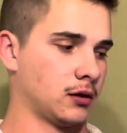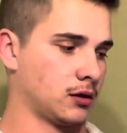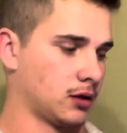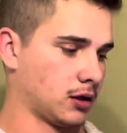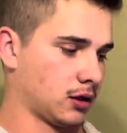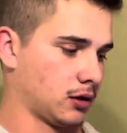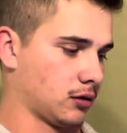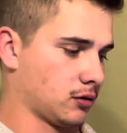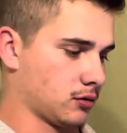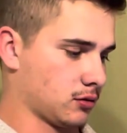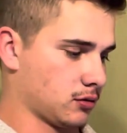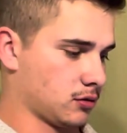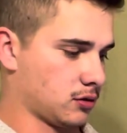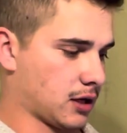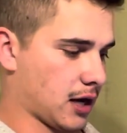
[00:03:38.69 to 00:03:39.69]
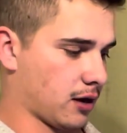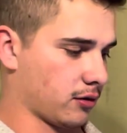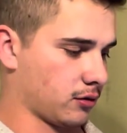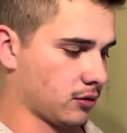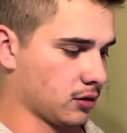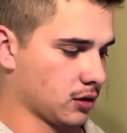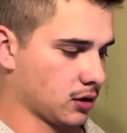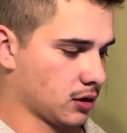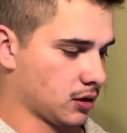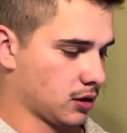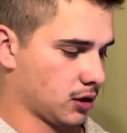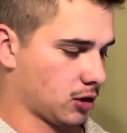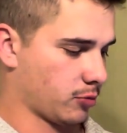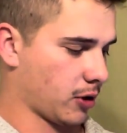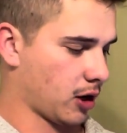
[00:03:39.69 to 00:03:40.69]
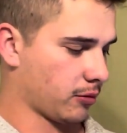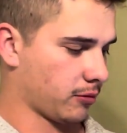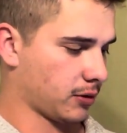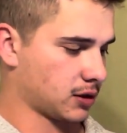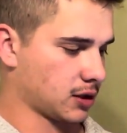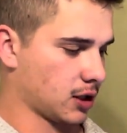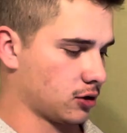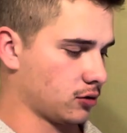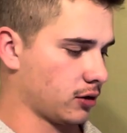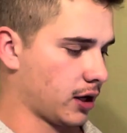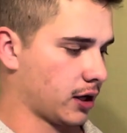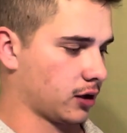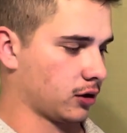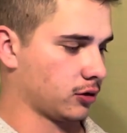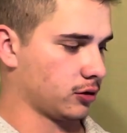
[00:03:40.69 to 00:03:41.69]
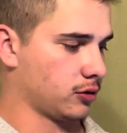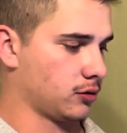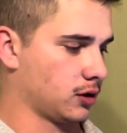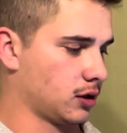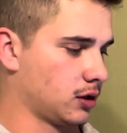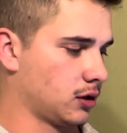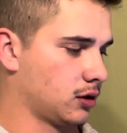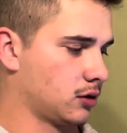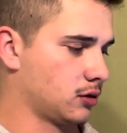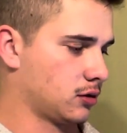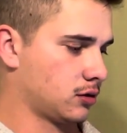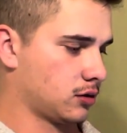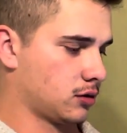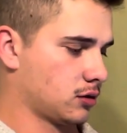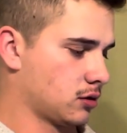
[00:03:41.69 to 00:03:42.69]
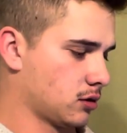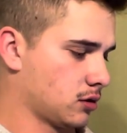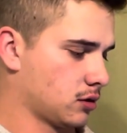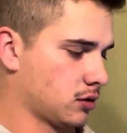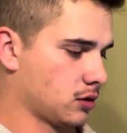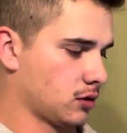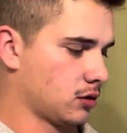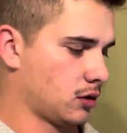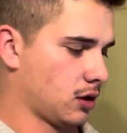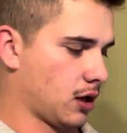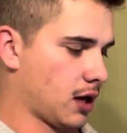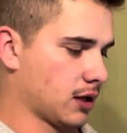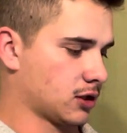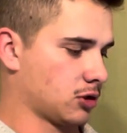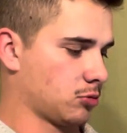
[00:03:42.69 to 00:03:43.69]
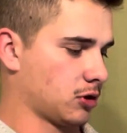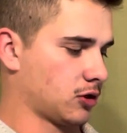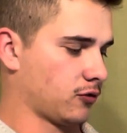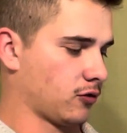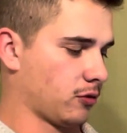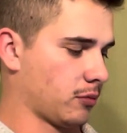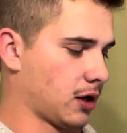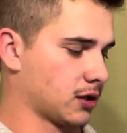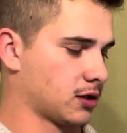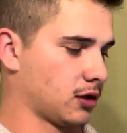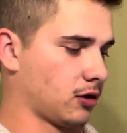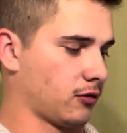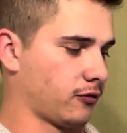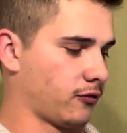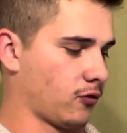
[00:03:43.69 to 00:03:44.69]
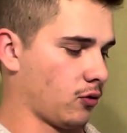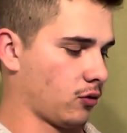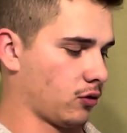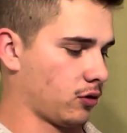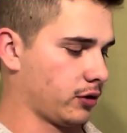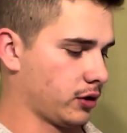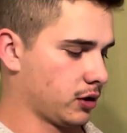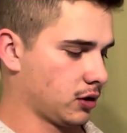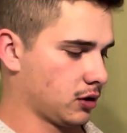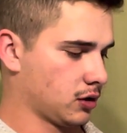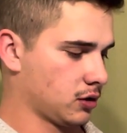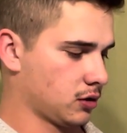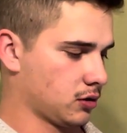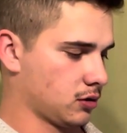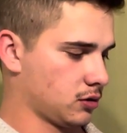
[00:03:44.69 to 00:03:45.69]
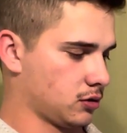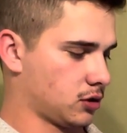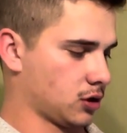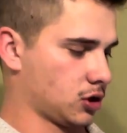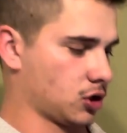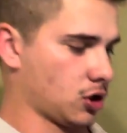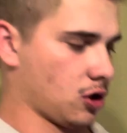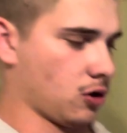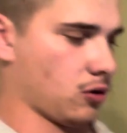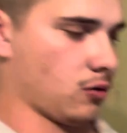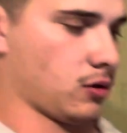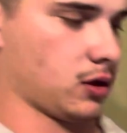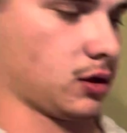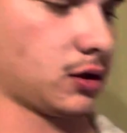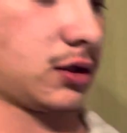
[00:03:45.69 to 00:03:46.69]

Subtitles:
And down at the bottom of my schedule, I included the estimates from SL04 to show in the